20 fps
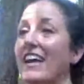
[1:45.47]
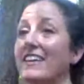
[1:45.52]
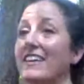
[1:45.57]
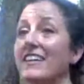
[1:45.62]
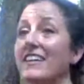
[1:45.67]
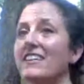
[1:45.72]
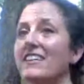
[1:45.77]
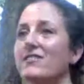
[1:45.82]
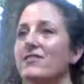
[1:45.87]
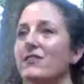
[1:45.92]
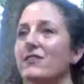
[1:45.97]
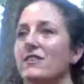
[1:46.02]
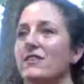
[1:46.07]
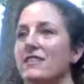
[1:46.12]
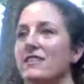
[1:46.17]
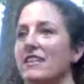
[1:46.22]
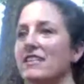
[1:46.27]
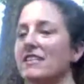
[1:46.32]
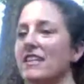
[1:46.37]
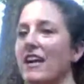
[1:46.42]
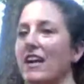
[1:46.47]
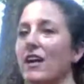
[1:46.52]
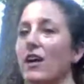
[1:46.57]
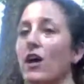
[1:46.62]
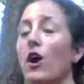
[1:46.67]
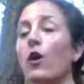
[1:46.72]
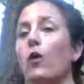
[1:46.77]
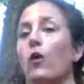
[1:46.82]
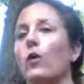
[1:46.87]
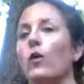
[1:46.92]
And then as soon as I say,
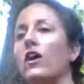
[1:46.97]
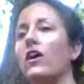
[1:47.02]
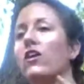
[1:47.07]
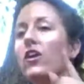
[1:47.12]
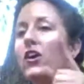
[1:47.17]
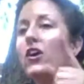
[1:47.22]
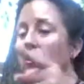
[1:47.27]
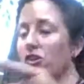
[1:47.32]
well,